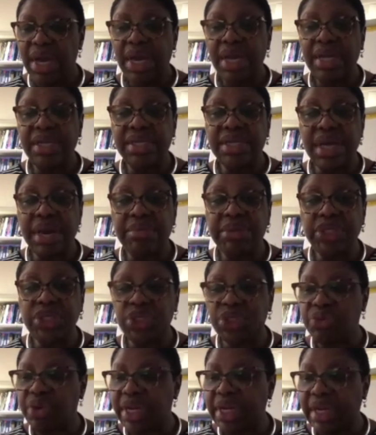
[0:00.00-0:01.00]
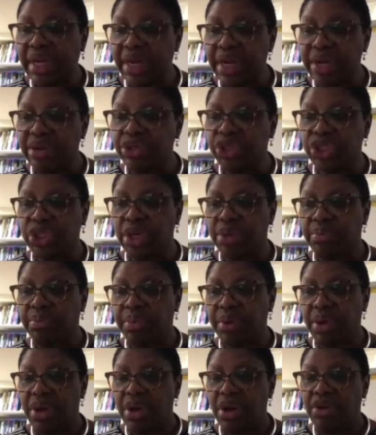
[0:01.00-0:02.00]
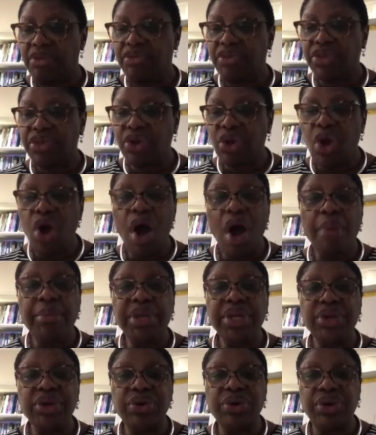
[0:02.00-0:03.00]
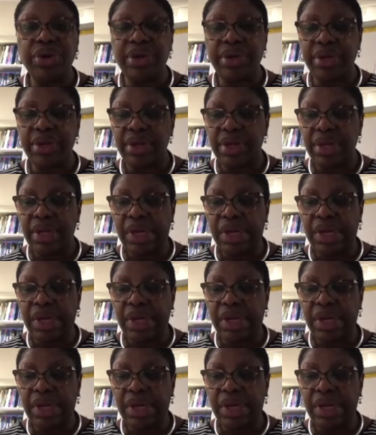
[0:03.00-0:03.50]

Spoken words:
and demonstrate leadership for the common good